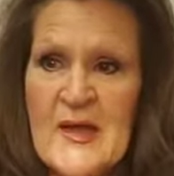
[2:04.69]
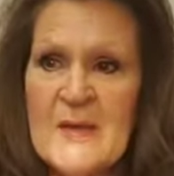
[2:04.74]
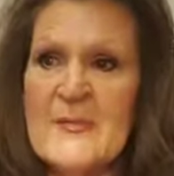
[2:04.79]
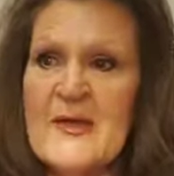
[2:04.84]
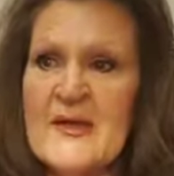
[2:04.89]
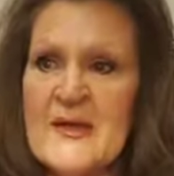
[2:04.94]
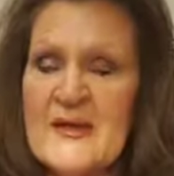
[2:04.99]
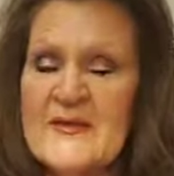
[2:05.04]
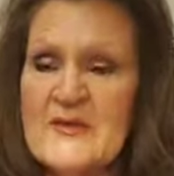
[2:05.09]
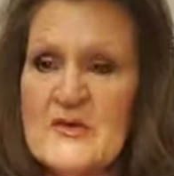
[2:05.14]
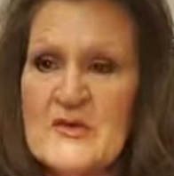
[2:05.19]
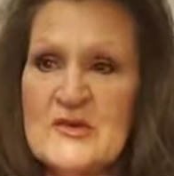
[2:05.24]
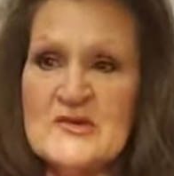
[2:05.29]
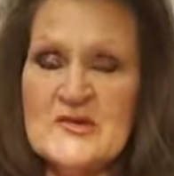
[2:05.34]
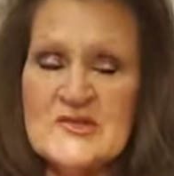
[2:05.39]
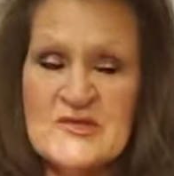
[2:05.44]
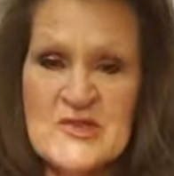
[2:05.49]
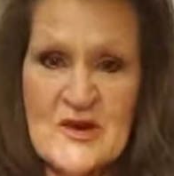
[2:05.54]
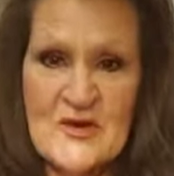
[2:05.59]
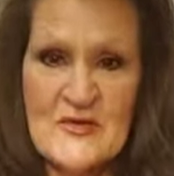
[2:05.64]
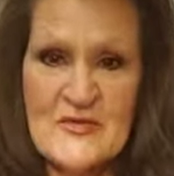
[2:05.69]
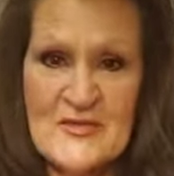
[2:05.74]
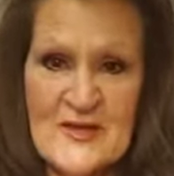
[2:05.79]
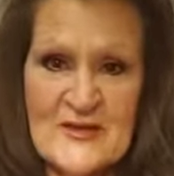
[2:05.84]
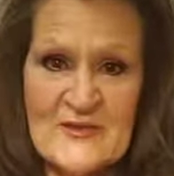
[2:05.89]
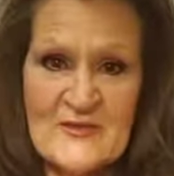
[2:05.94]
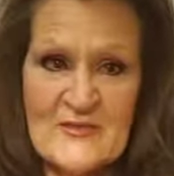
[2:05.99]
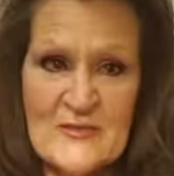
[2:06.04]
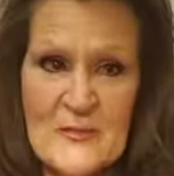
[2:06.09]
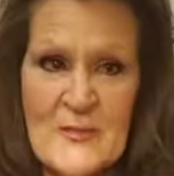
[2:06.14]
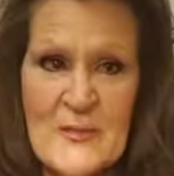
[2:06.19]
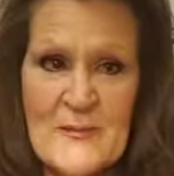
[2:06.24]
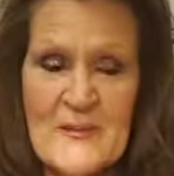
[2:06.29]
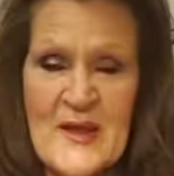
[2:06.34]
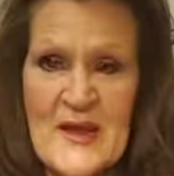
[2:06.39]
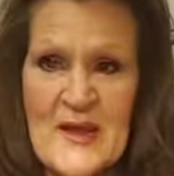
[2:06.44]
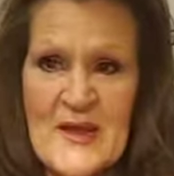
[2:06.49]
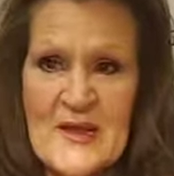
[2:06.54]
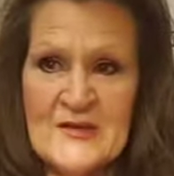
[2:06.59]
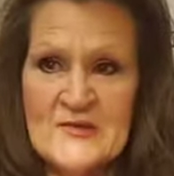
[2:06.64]
because you can share things from a
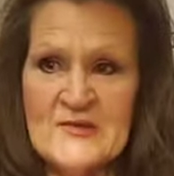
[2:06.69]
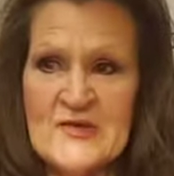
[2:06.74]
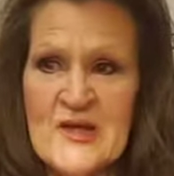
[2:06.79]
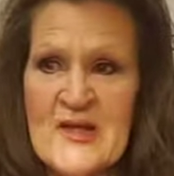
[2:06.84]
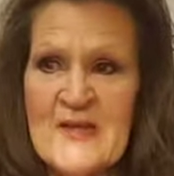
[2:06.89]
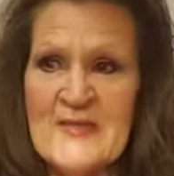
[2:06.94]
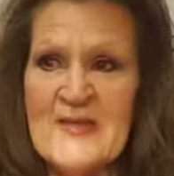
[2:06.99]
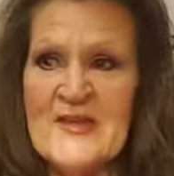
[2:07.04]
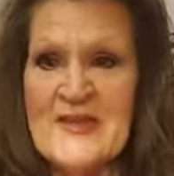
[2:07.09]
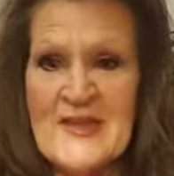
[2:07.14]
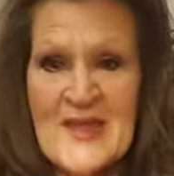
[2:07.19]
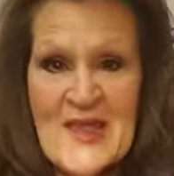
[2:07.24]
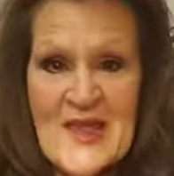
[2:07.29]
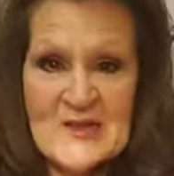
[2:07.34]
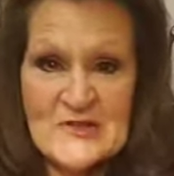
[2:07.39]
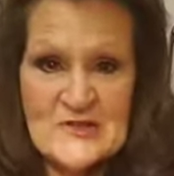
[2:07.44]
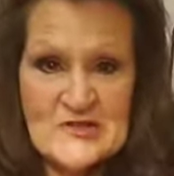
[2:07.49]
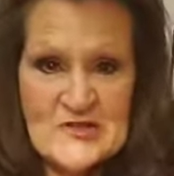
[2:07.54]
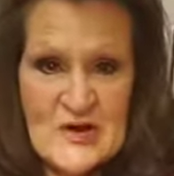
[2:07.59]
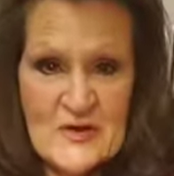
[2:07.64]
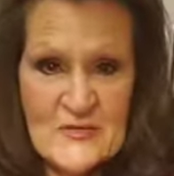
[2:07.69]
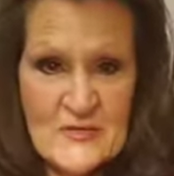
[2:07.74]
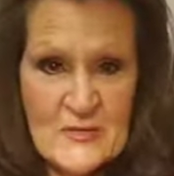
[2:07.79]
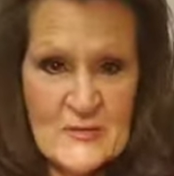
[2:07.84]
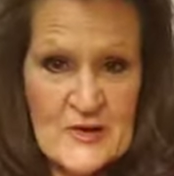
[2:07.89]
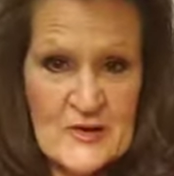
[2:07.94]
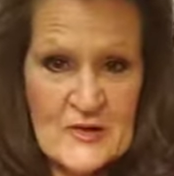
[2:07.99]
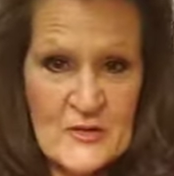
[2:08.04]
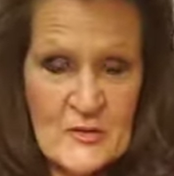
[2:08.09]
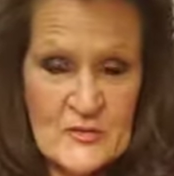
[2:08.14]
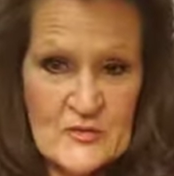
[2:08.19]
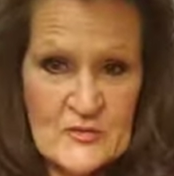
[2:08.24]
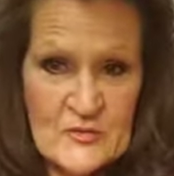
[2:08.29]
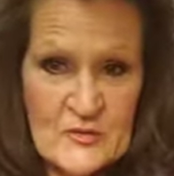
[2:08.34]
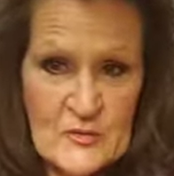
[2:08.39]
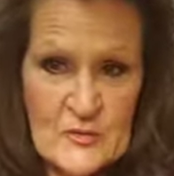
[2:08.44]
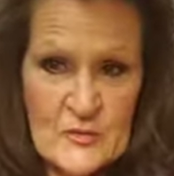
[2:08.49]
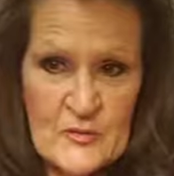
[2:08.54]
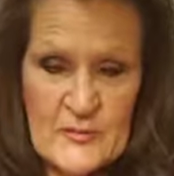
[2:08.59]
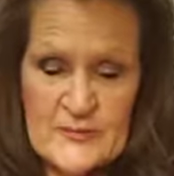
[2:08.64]
page that you can't share from a closed
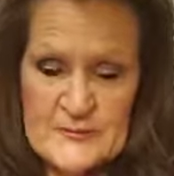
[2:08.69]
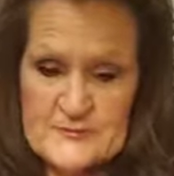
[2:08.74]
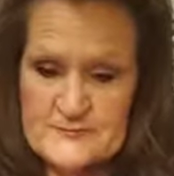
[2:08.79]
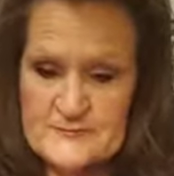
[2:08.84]
group.